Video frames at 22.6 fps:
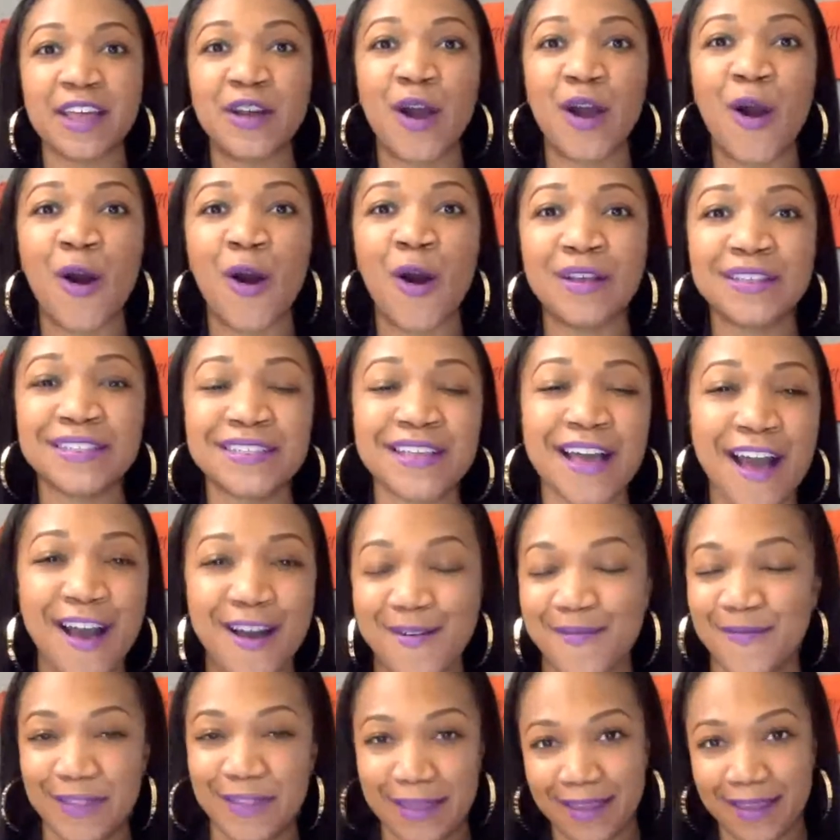they cause
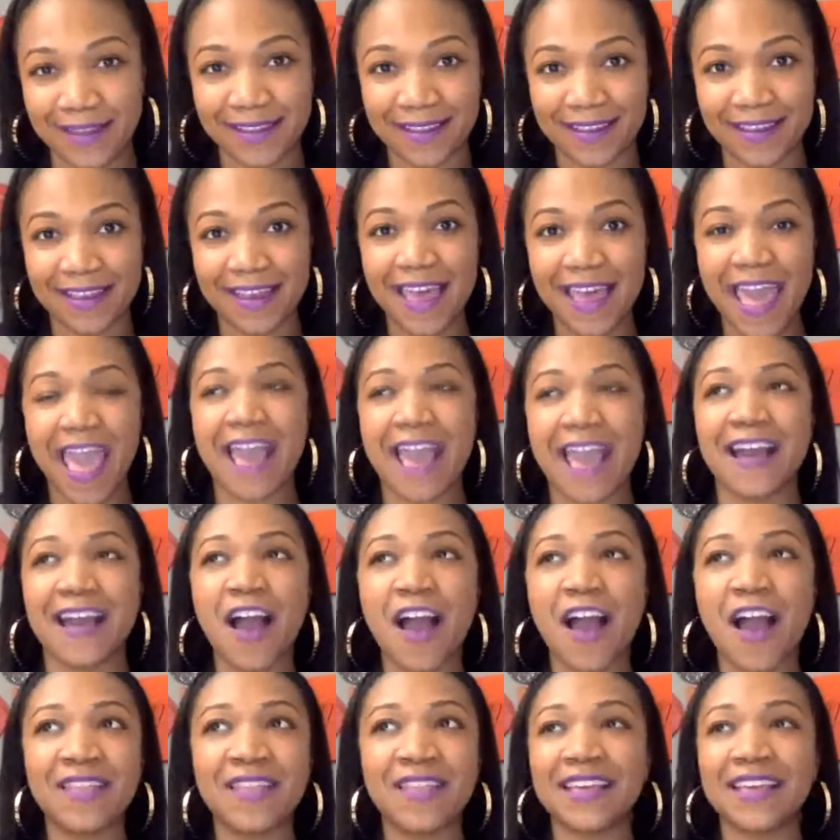conflict, and
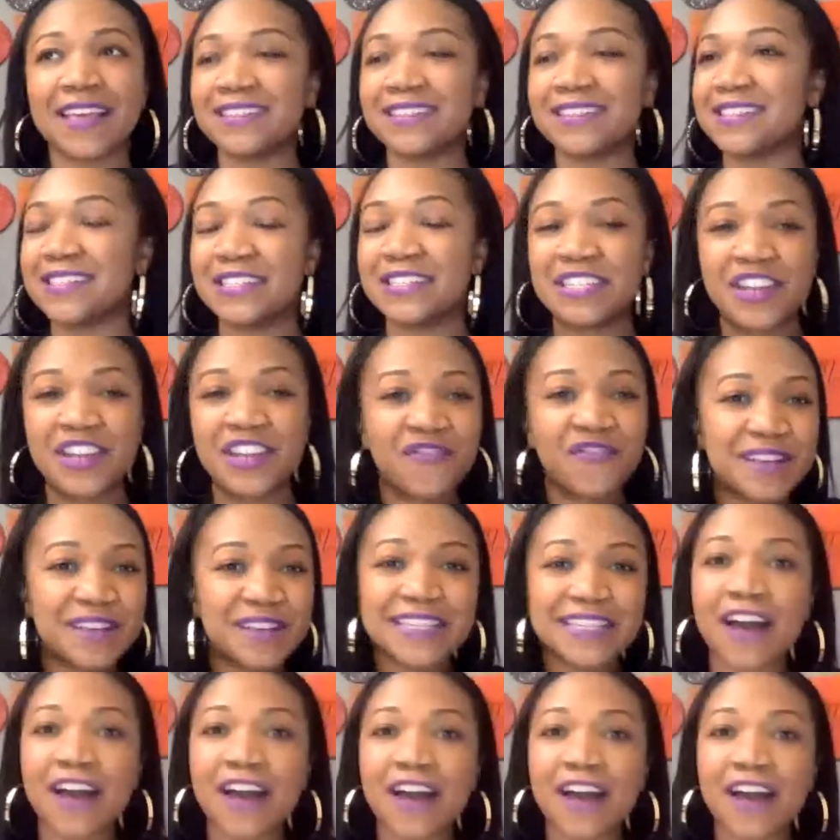conflict is just a
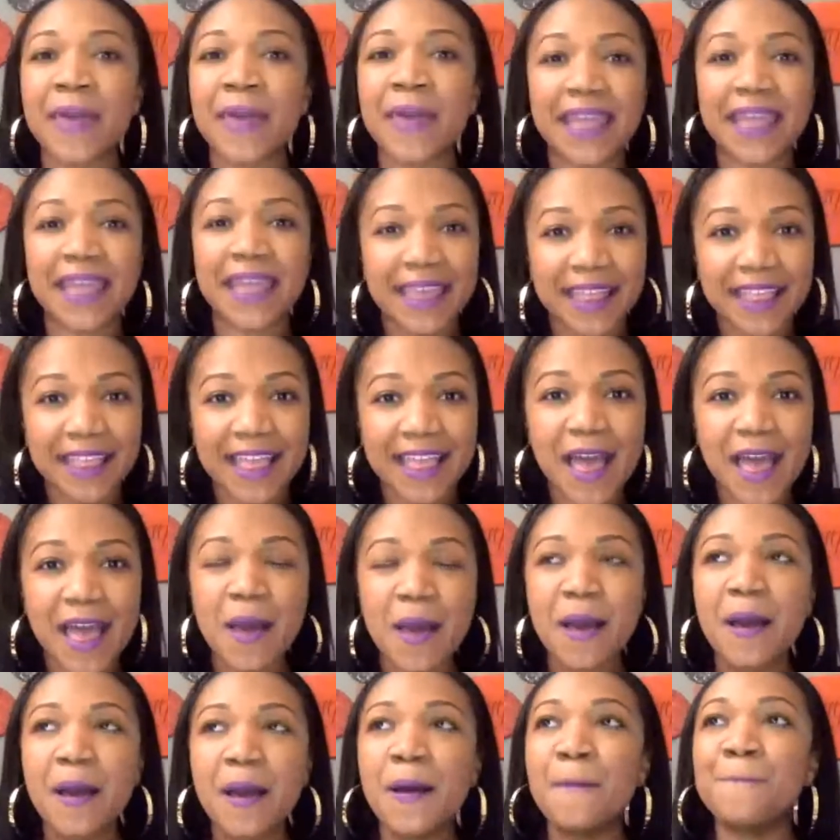difference of opinion.
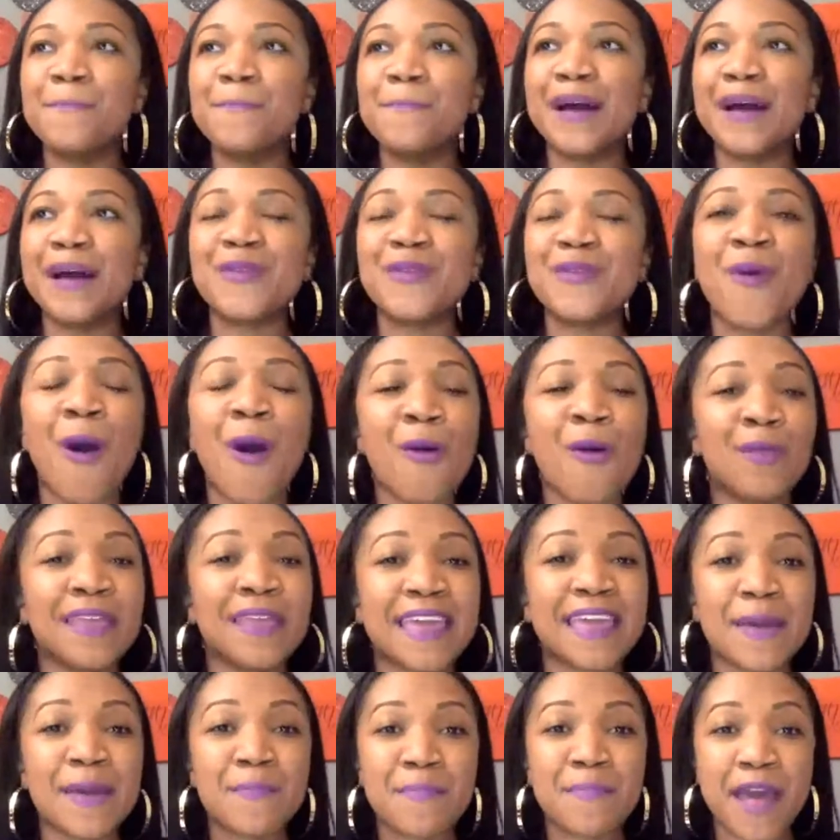But you
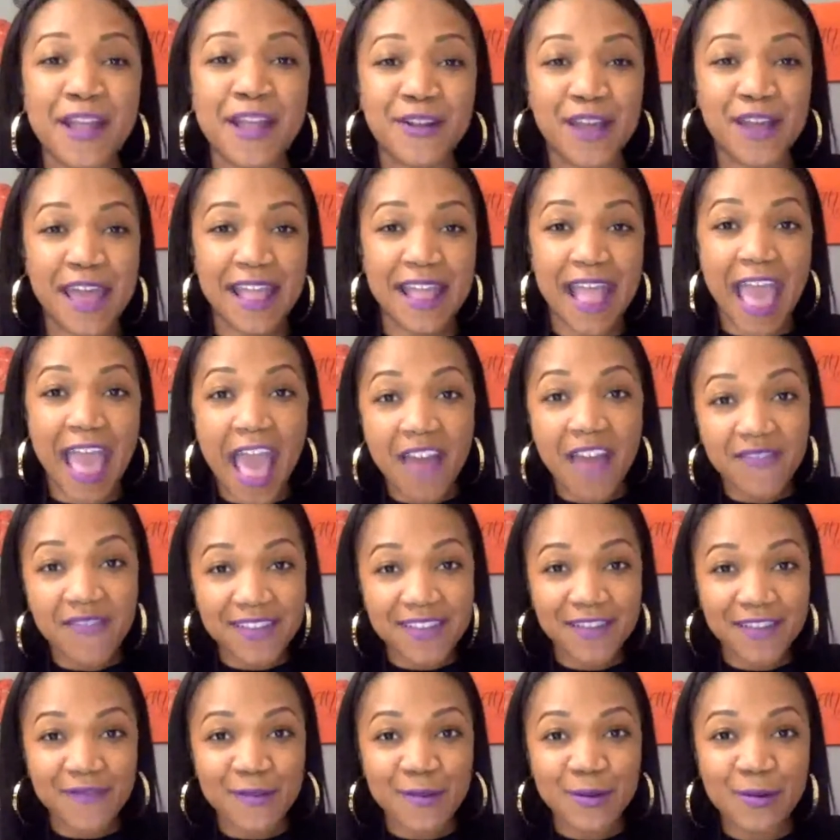only get better at
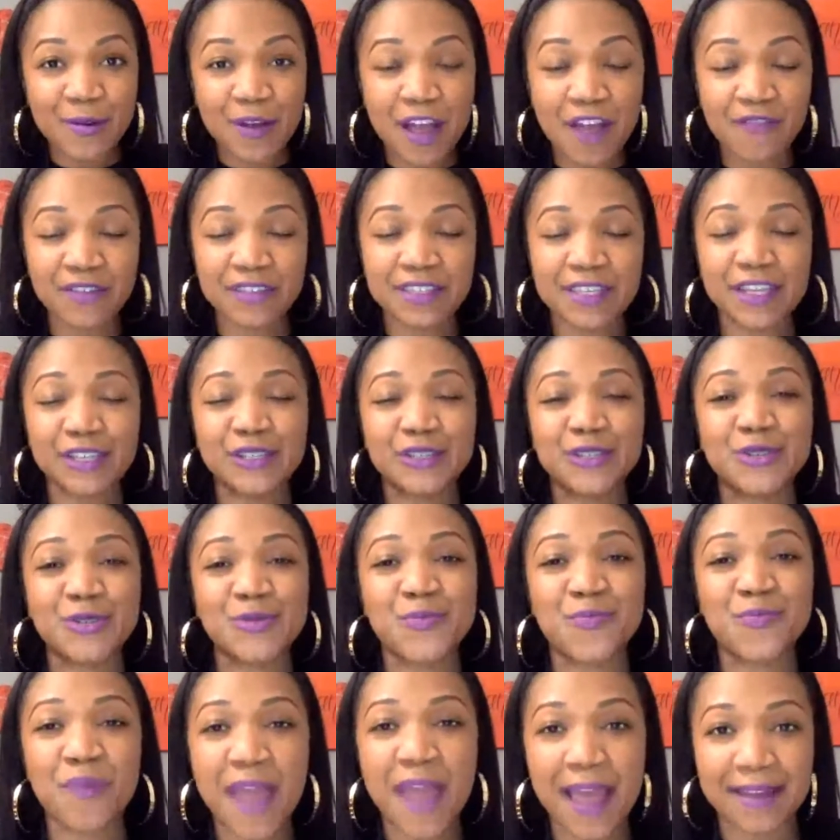having difficult conversations
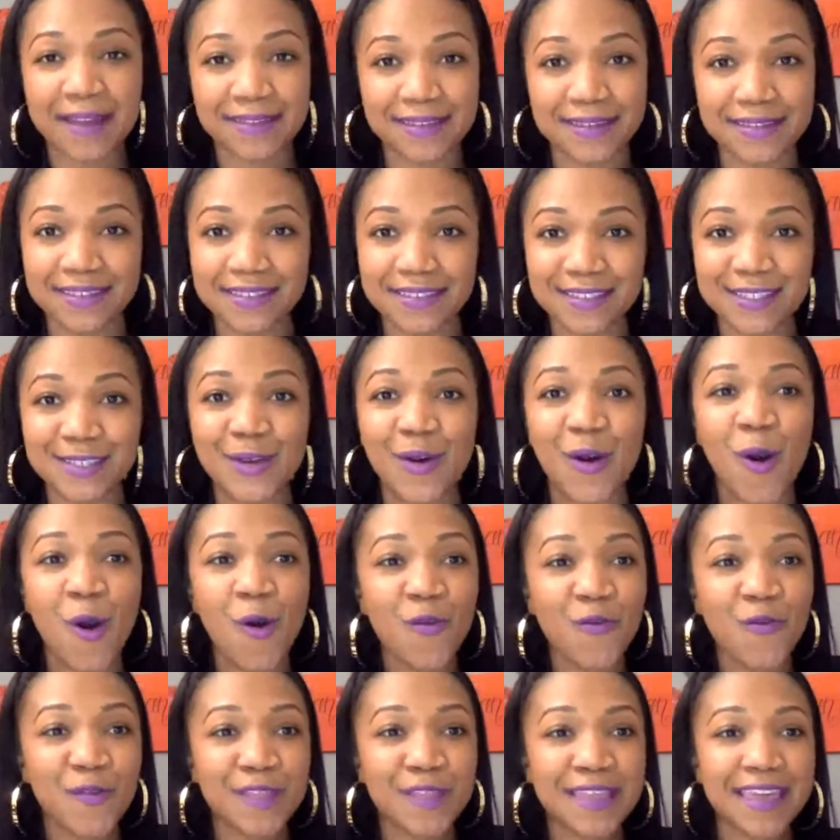through practice. So
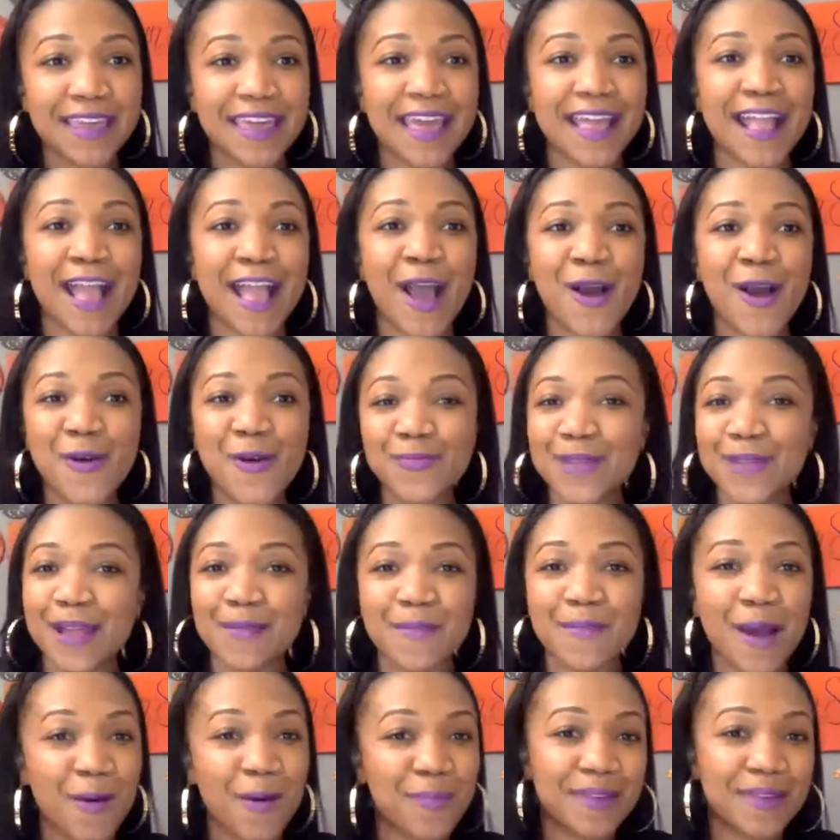hopefully, and I hope that
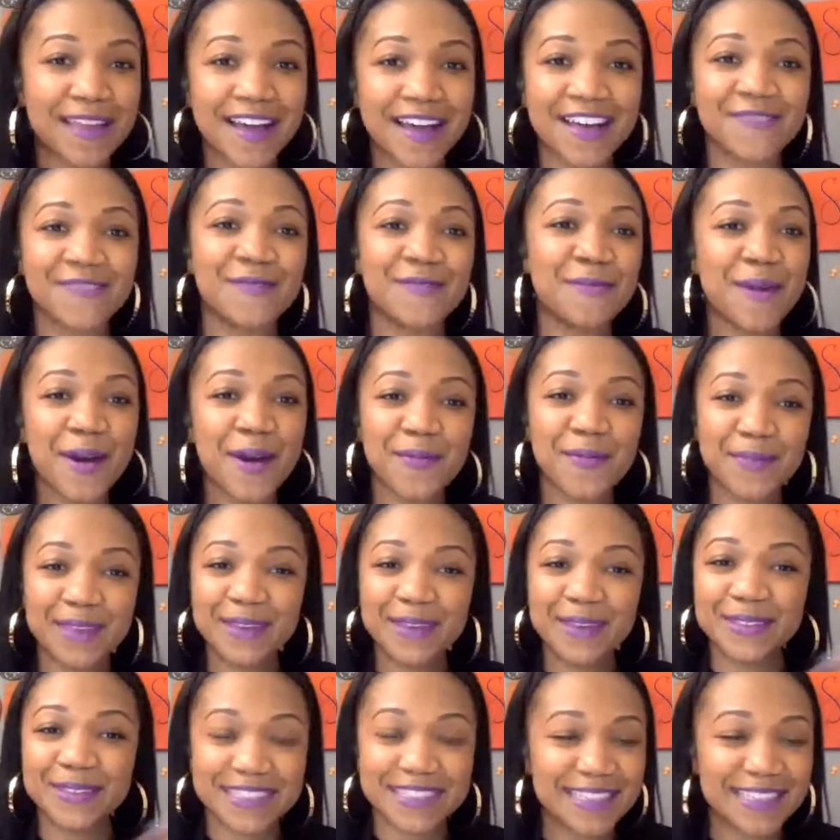I'm helping y'all. If I'm helping
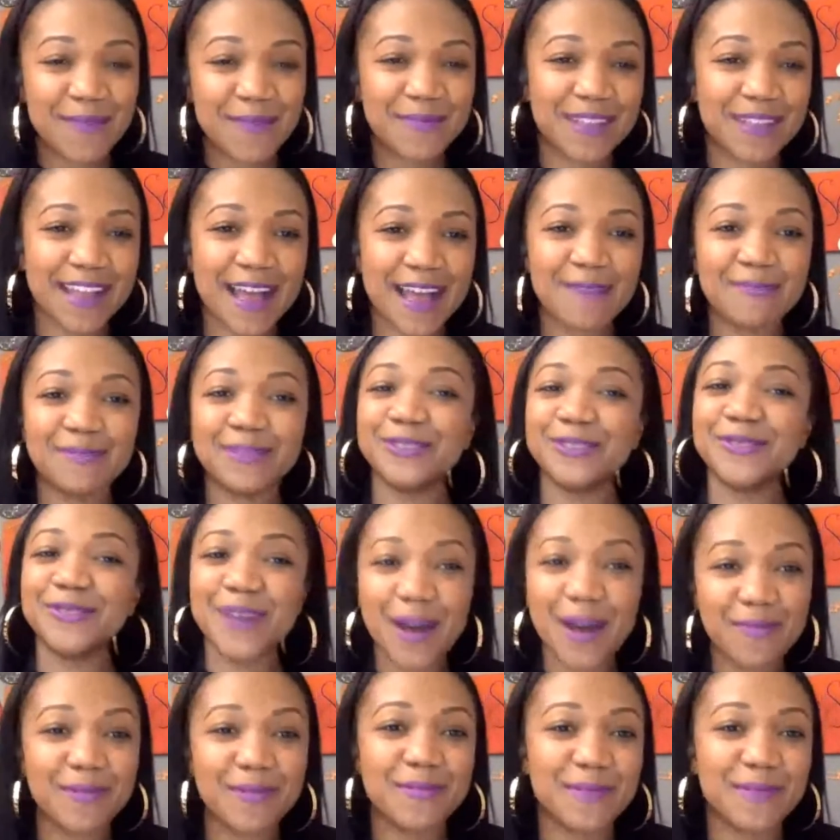you, just type in the comments,
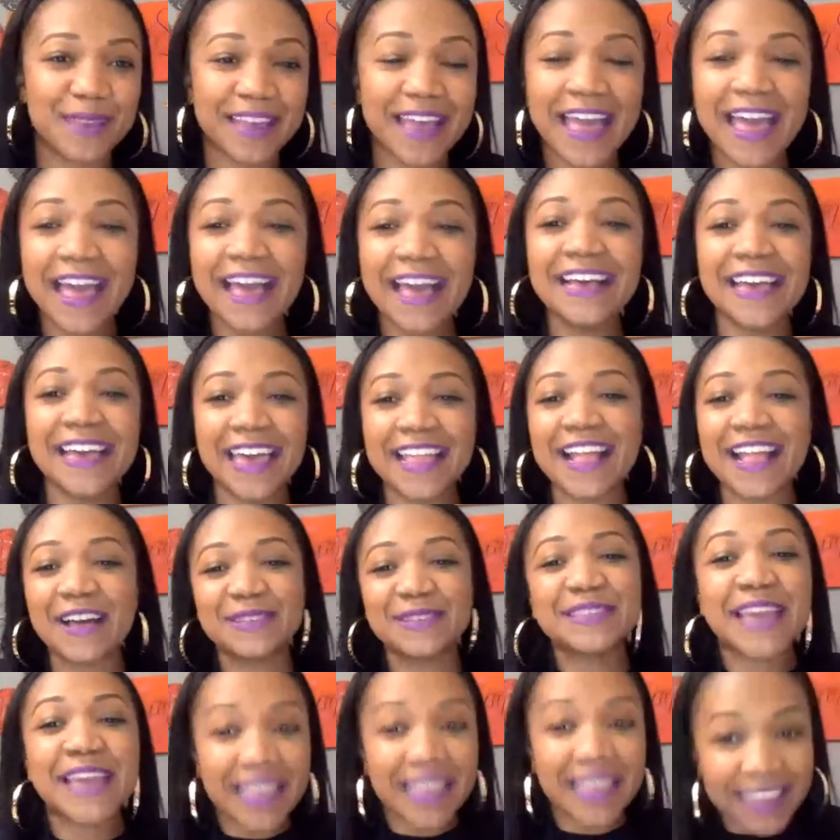you helping me, and
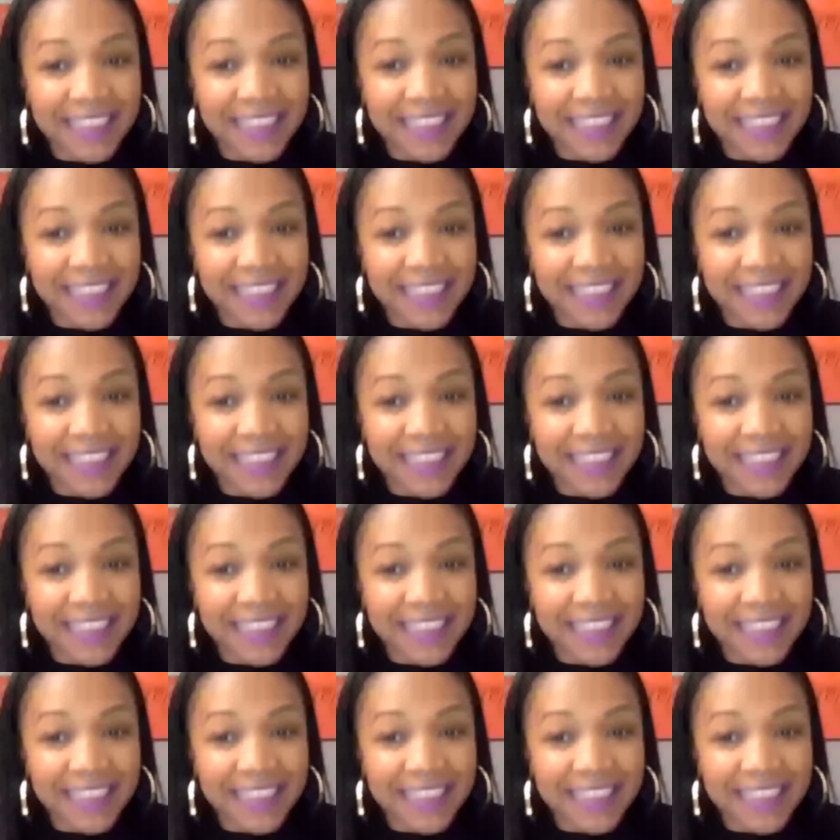I'll say